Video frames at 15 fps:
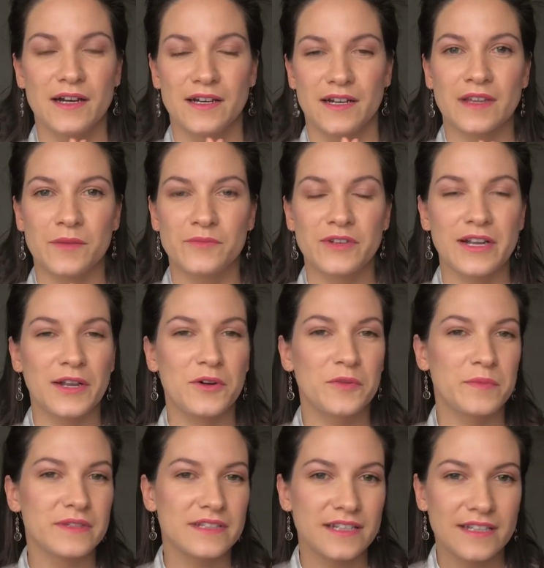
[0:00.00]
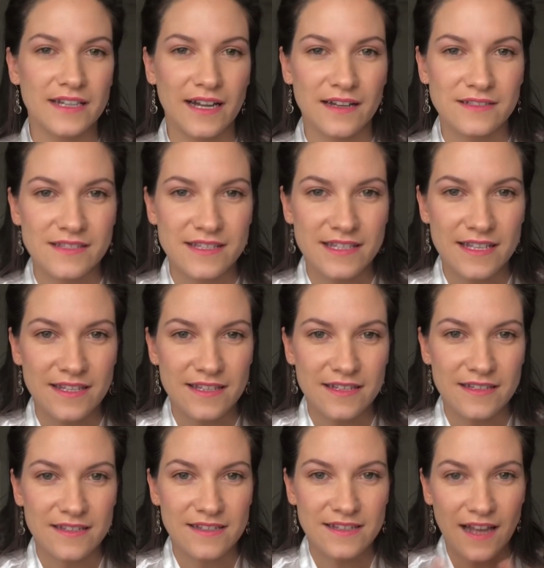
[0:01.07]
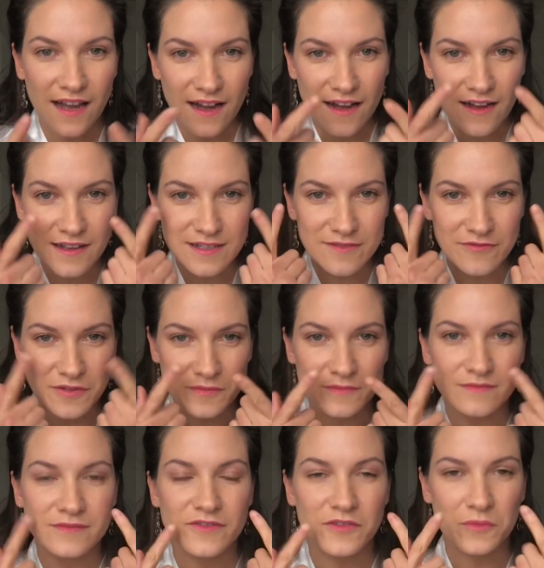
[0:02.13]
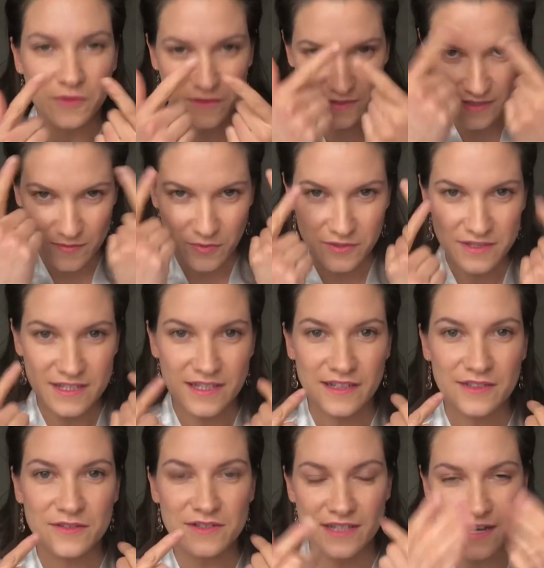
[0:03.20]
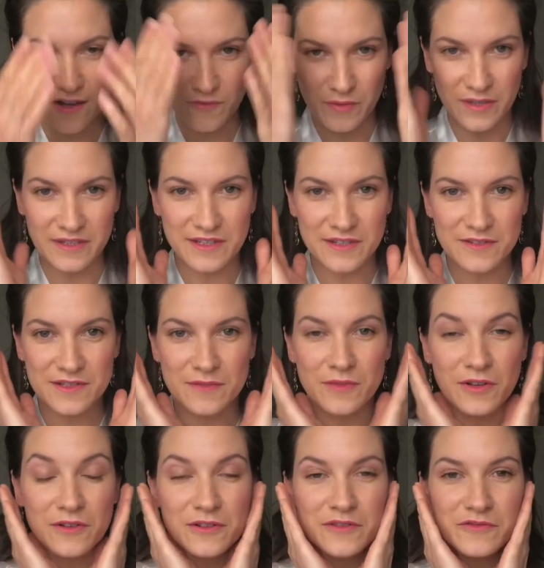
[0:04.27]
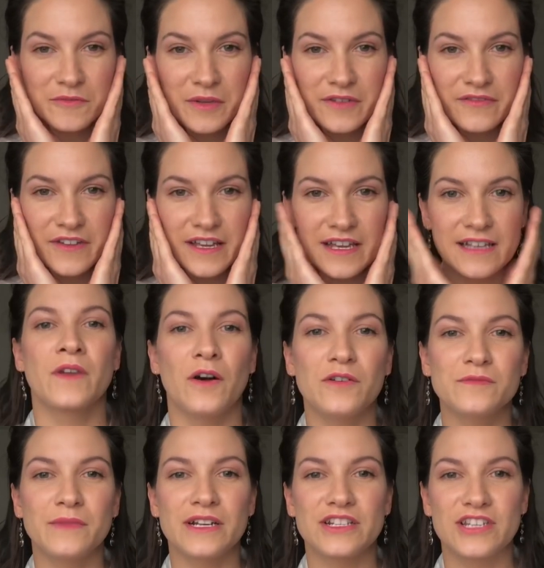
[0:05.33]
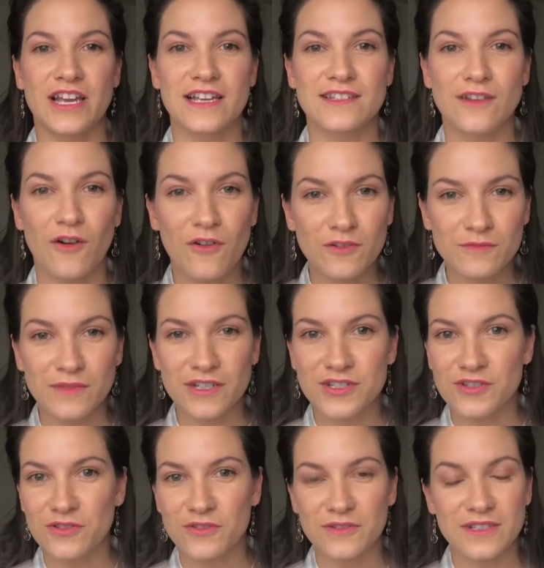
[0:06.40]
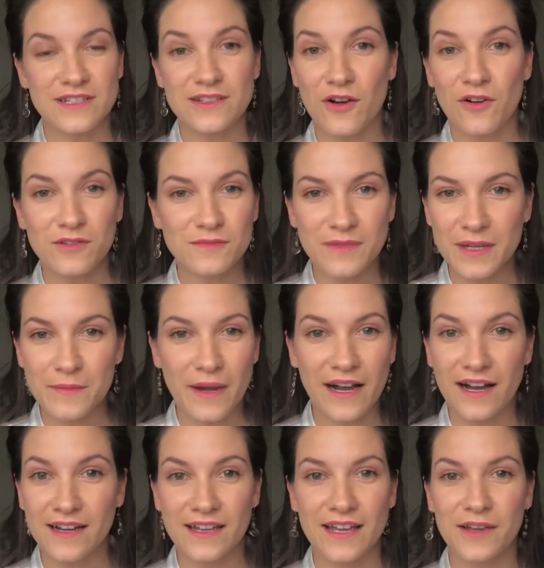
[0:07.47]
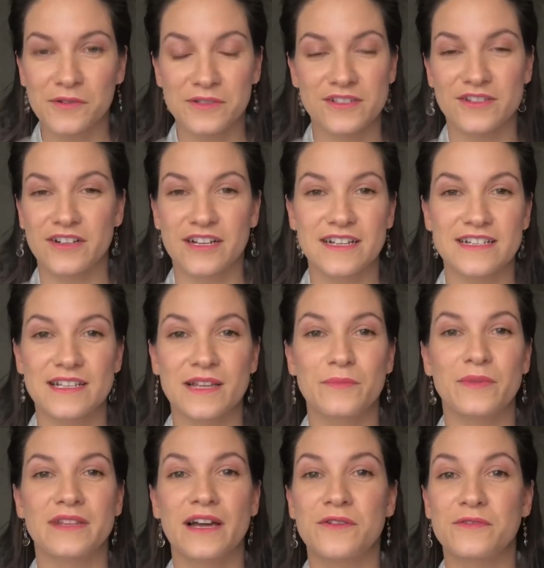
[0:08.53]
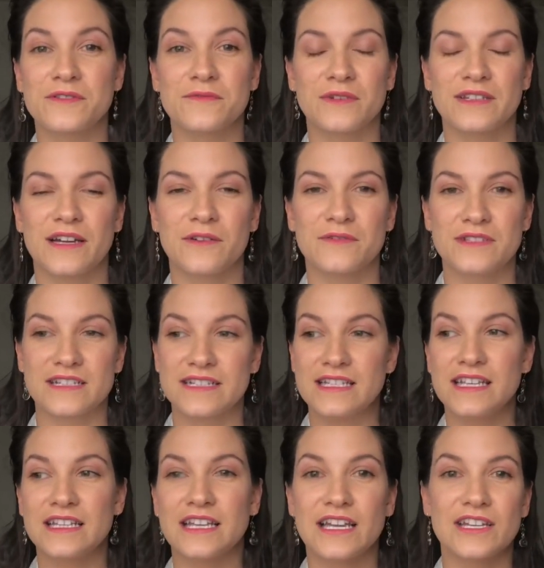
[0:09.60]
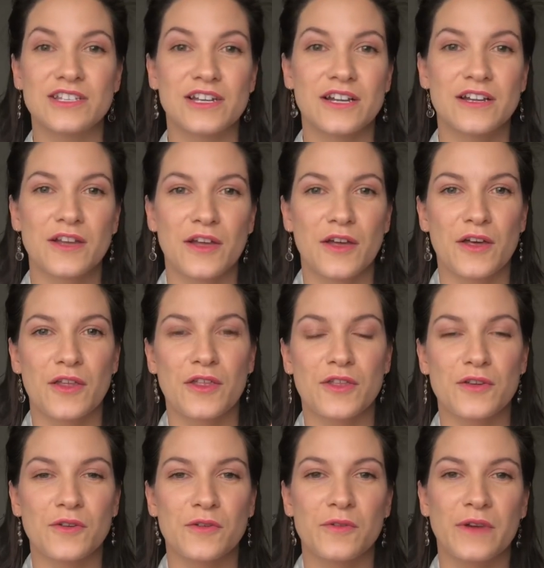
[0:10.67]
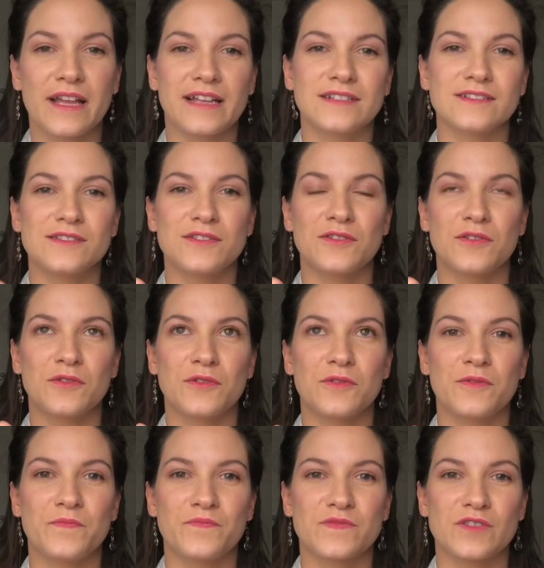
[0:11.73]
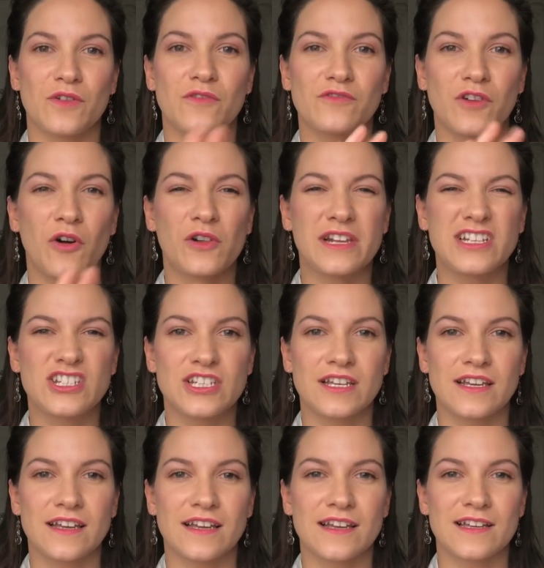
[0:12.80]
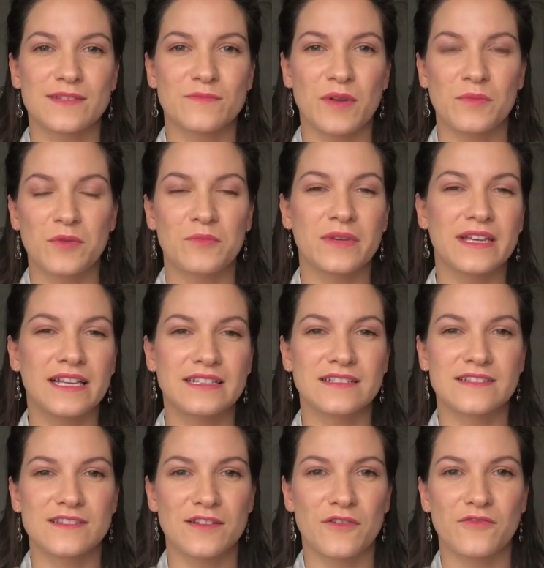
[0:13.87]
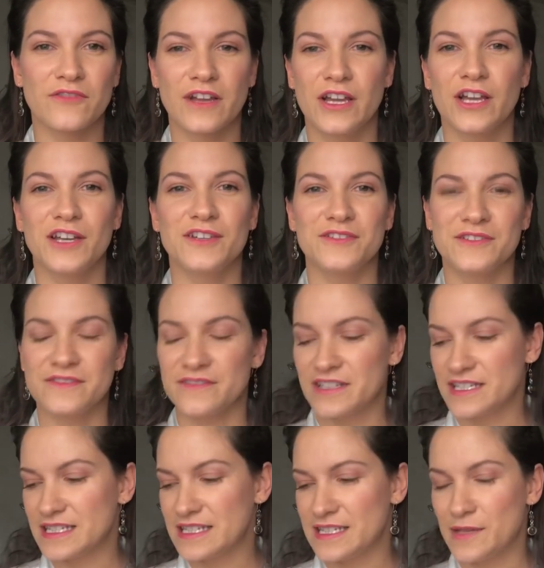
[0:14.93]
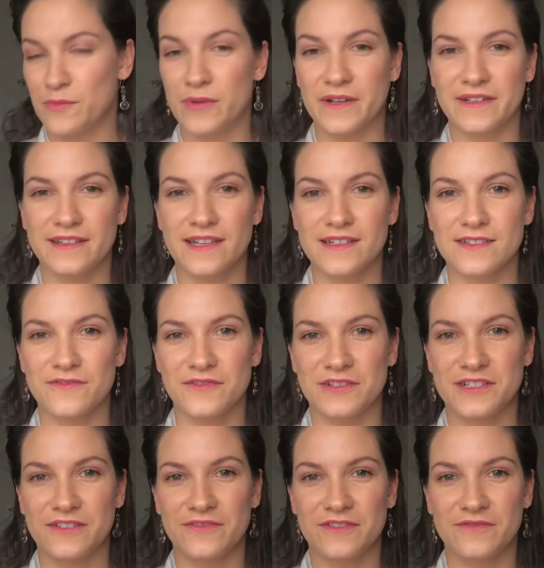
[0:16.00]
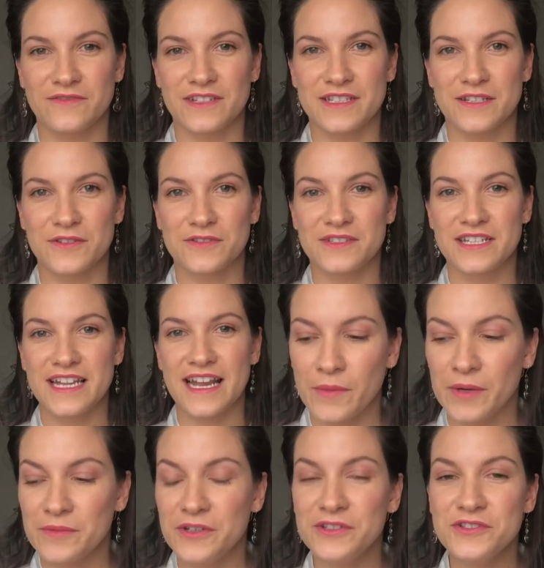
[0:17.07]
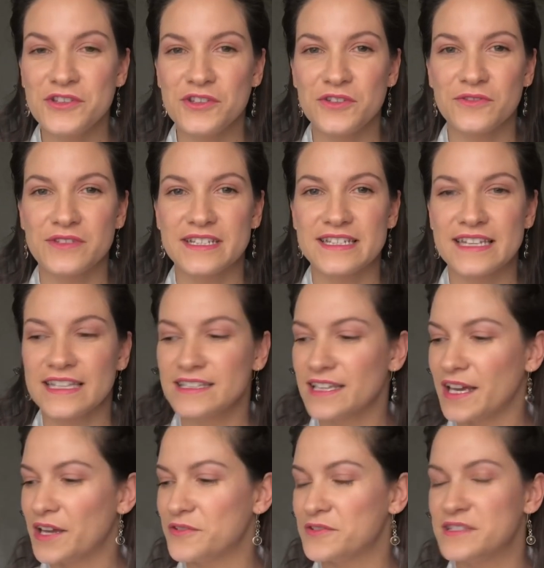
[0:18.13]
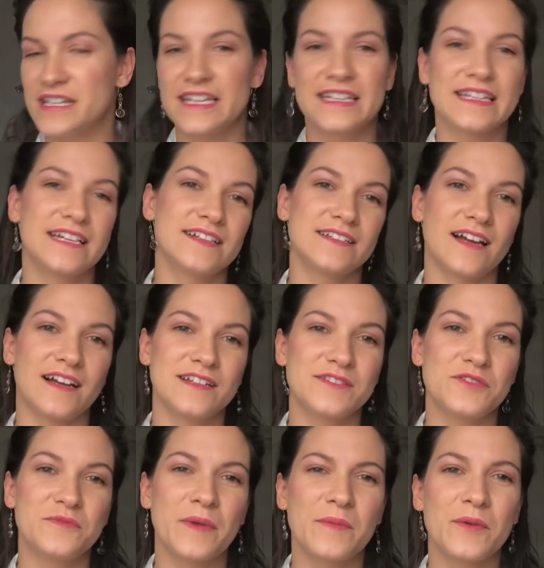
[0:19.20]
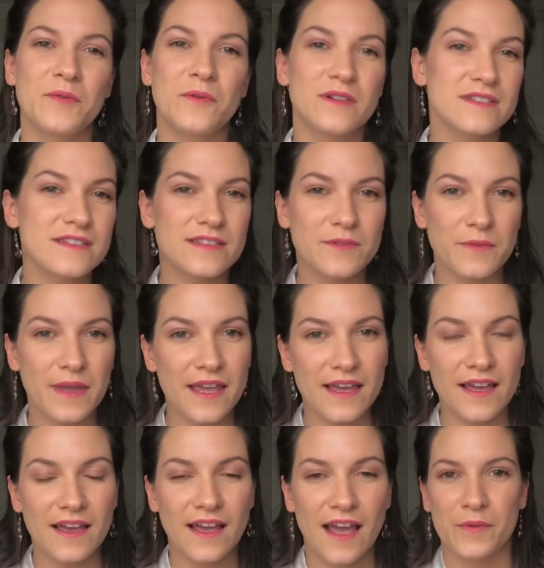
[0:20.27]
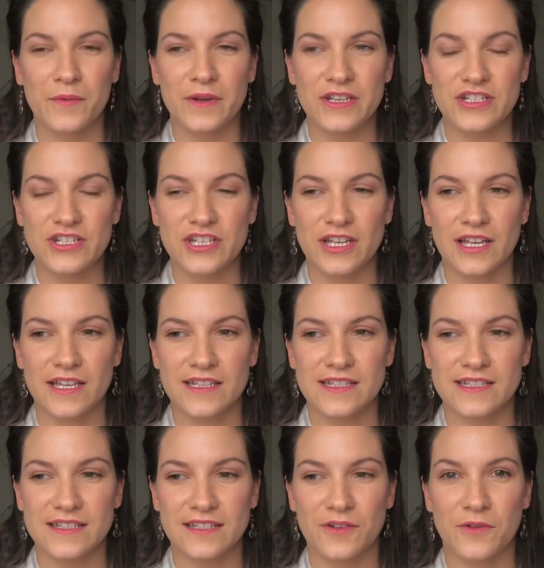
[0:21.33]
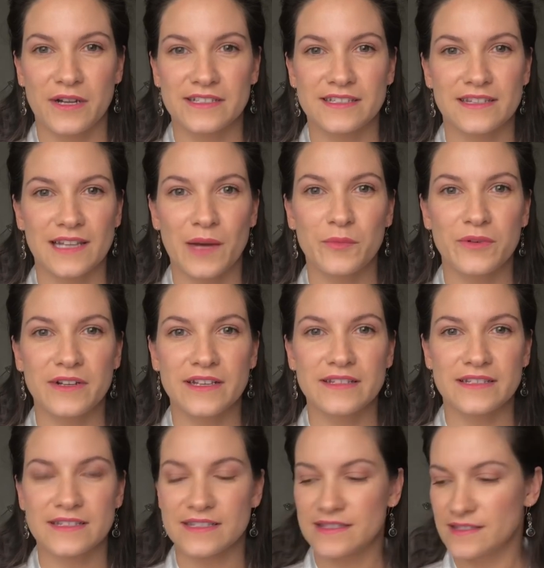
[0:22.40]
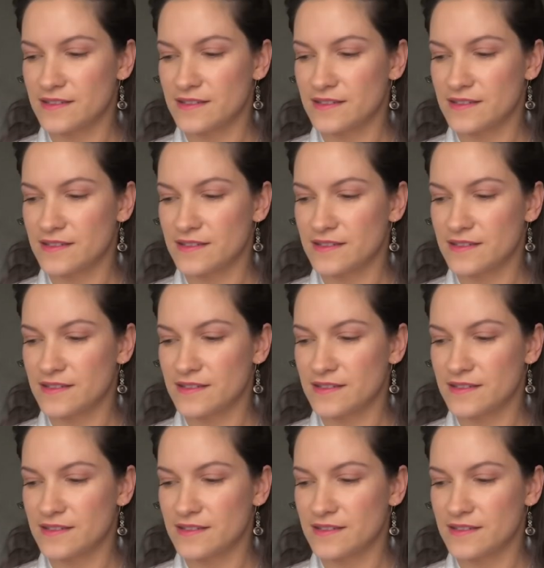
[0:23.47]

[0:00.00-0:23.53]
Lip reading: I'm really hoping that you can't see the scars from all the spots that I used to have, but they used to be all over my face, on my chest, on my shoulders, on my back. It was crazy, but that was when I was a teenager through into sort of college years, maybe beginnings of university, but that's for a different video. Today I'm going to do the skincare routine that I do maybe once a week, which is quite elaborate. There's